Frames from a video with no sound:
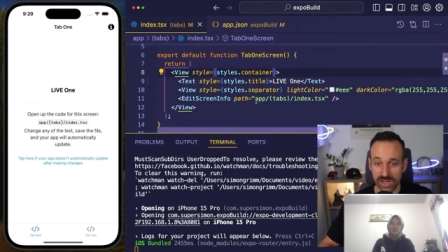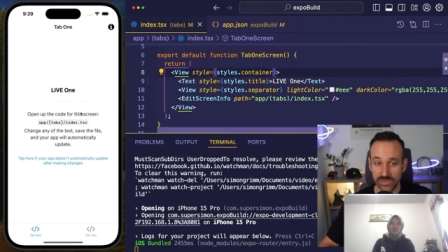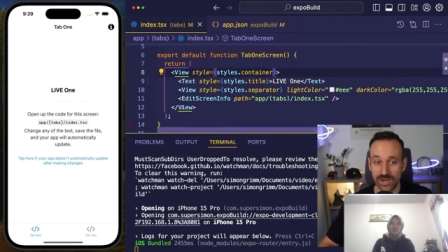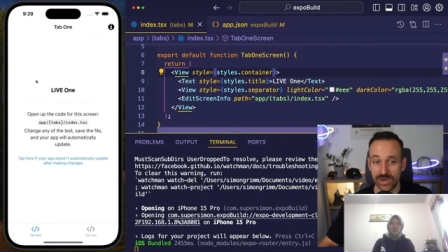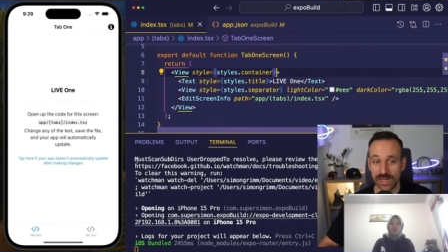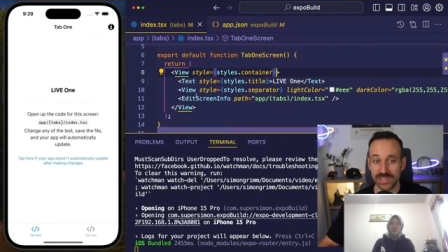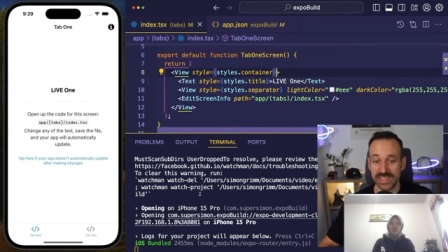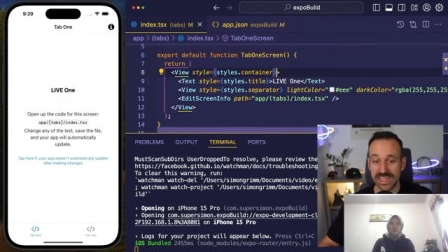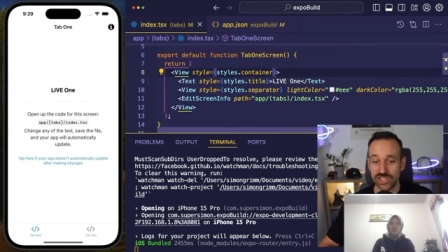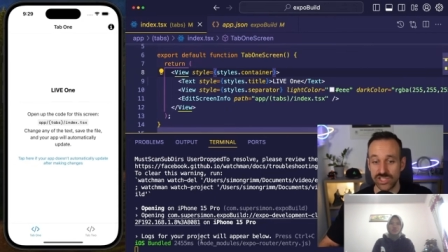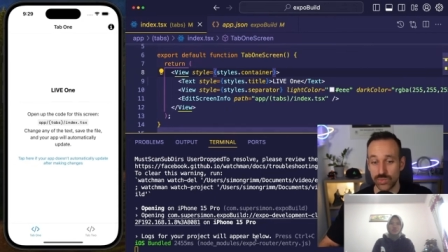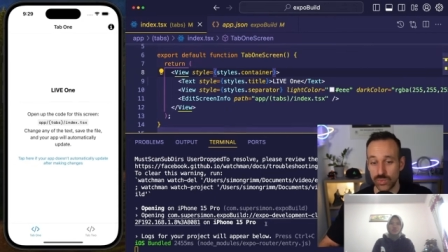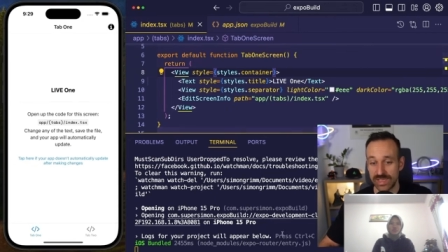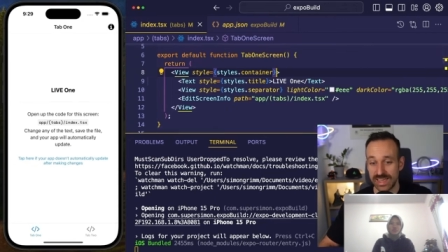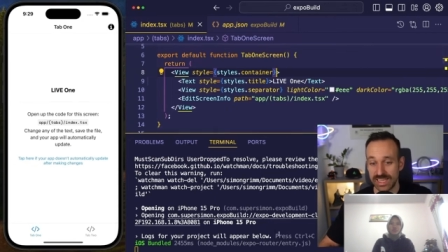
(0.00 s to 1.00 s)
of our
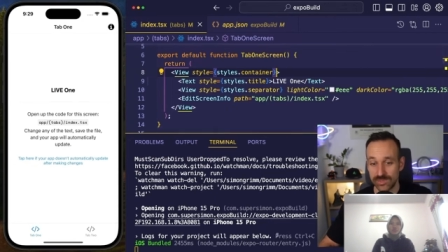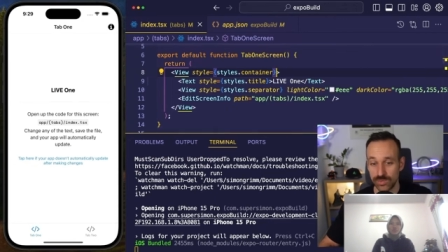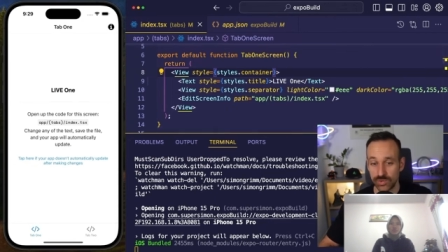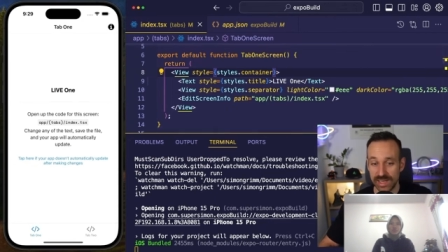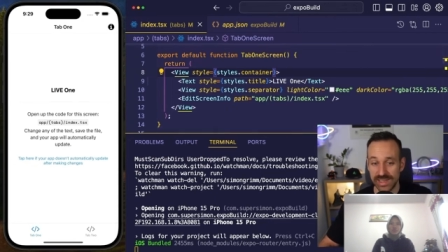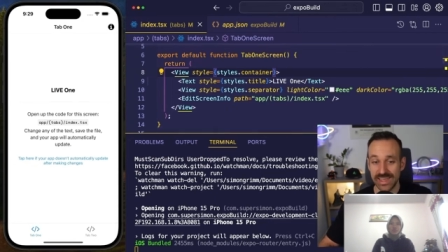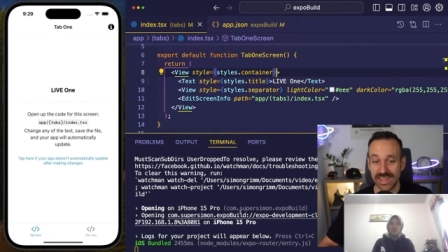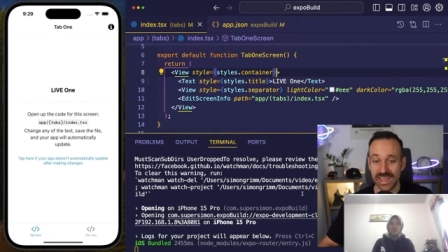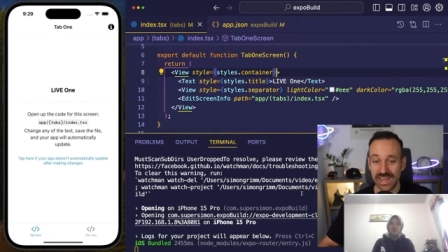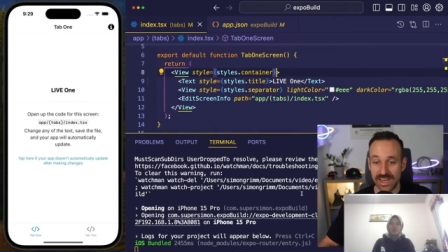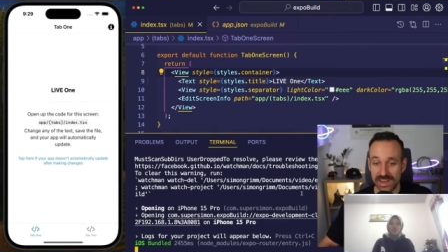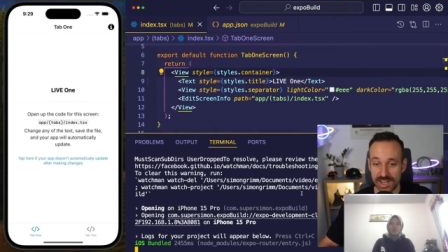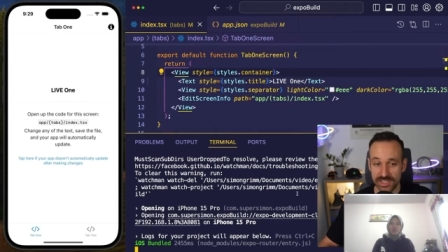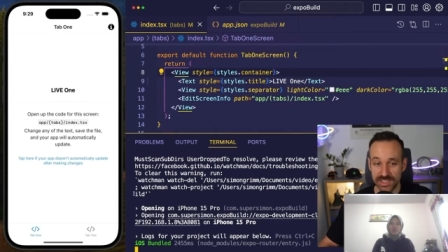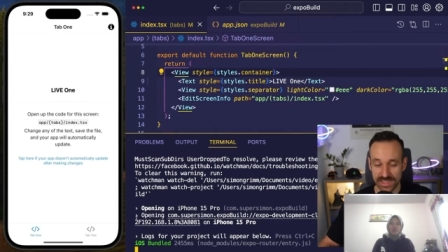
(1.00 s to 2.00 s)
application with Expo Run and
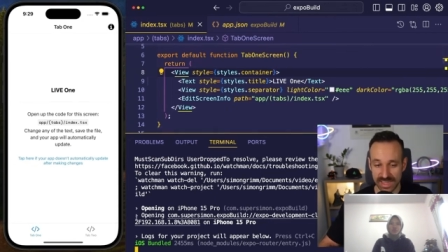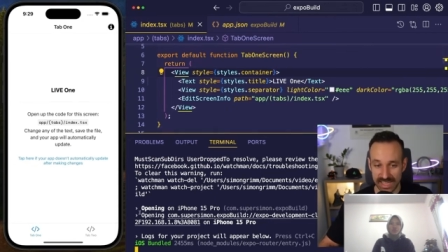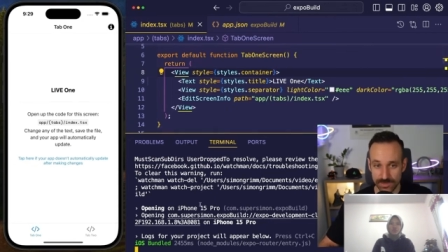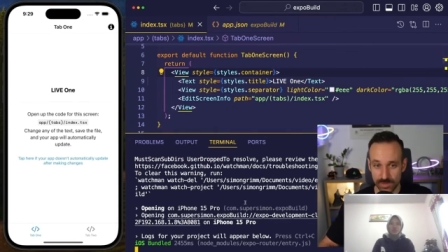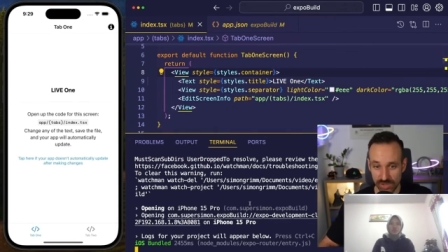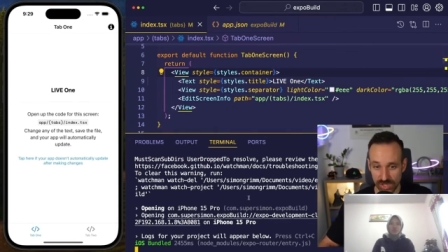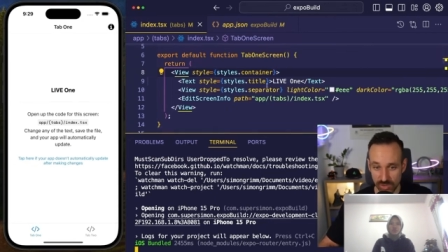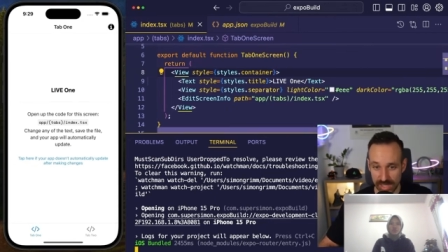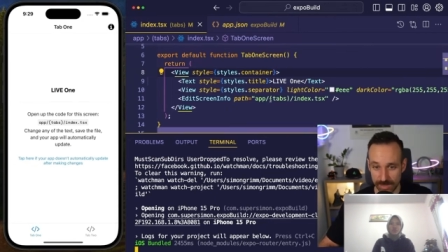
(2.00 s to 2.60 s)
not the Expo Go